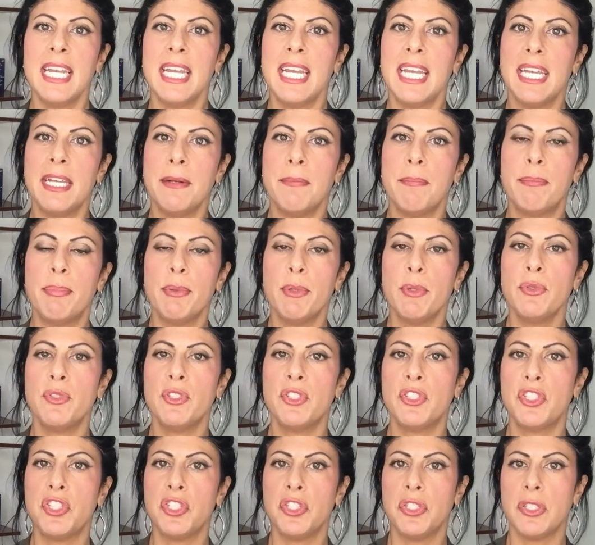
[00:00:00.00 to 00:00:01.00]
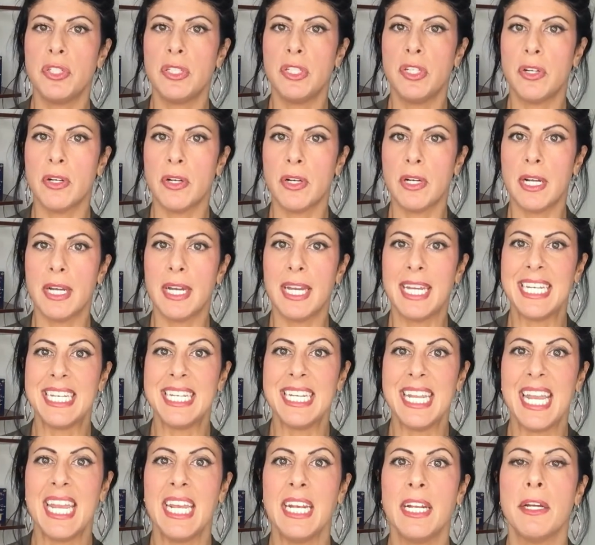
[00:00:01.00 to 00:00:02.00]
it boosts your
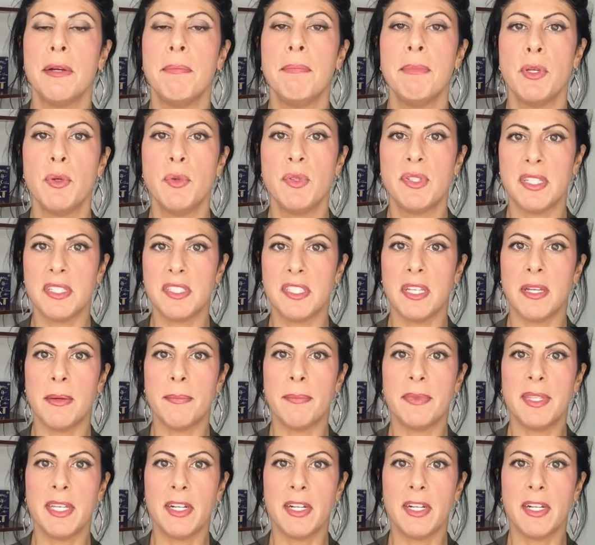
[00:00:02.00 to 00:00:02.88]
innate immune system.